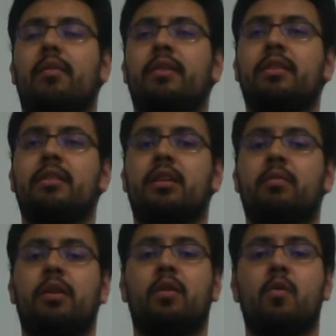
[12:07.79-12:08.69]
This is going
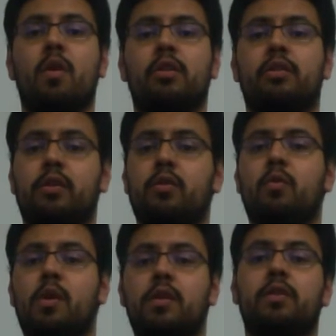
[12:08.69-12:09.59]
to be a 1, 2,
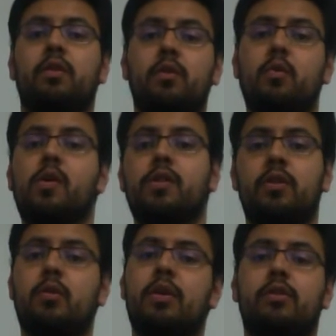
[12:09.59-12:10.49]
1, 2, 1,
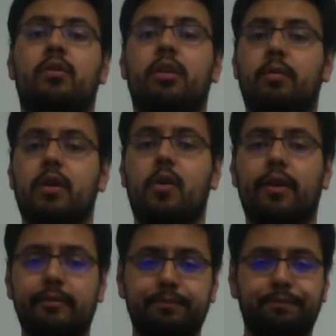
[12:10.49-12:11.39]
2 as you keep going.